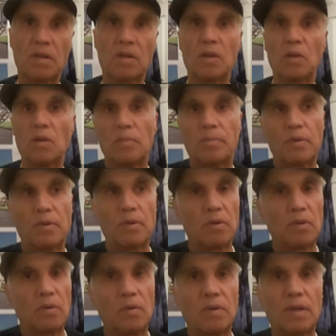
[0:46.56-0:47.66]

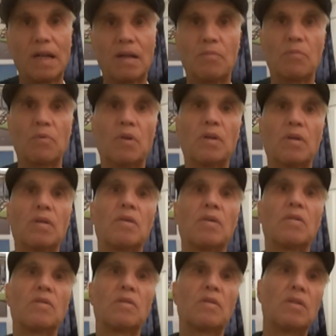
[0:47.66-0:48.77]
GoPro,
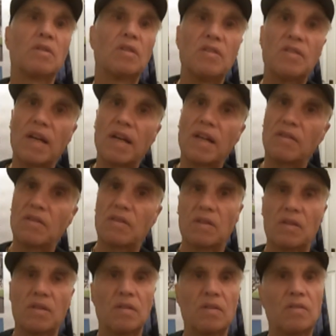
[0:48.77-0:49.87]
cameras,
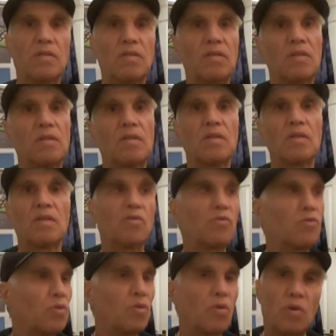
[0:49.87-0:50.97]
detectors,
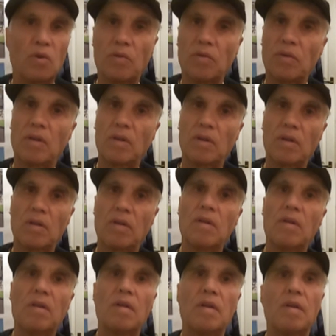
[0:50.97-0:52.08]
drone,
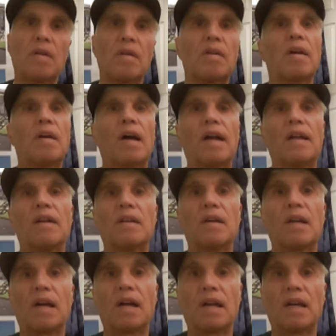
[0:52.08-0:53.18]
and
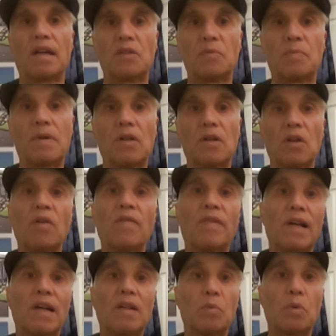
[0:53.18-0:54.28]
I spend a lot of
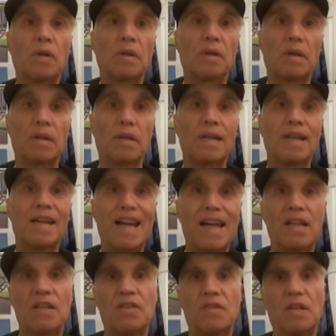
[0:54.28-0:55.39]
hard work
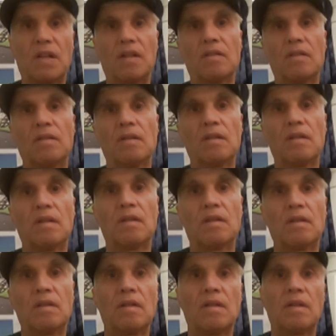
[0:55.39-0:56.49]
editing,
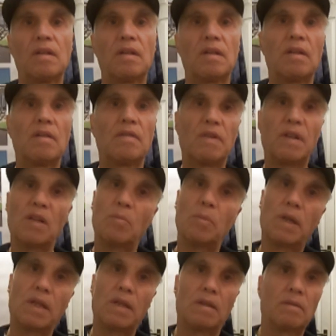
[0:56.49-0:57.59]

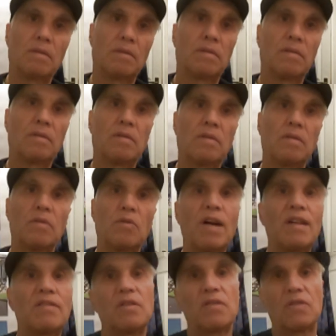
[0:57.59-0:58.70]
filming,
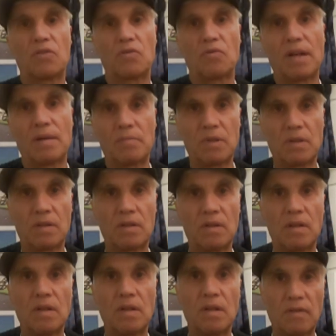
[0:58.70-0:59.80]
writing the script
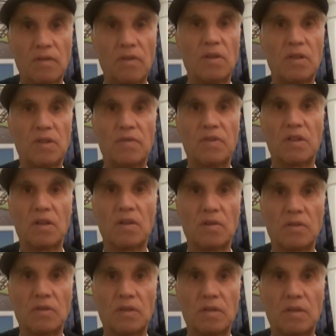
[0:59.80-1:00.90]
for those
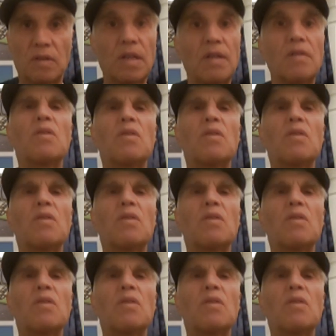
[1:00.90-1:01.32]
videos in the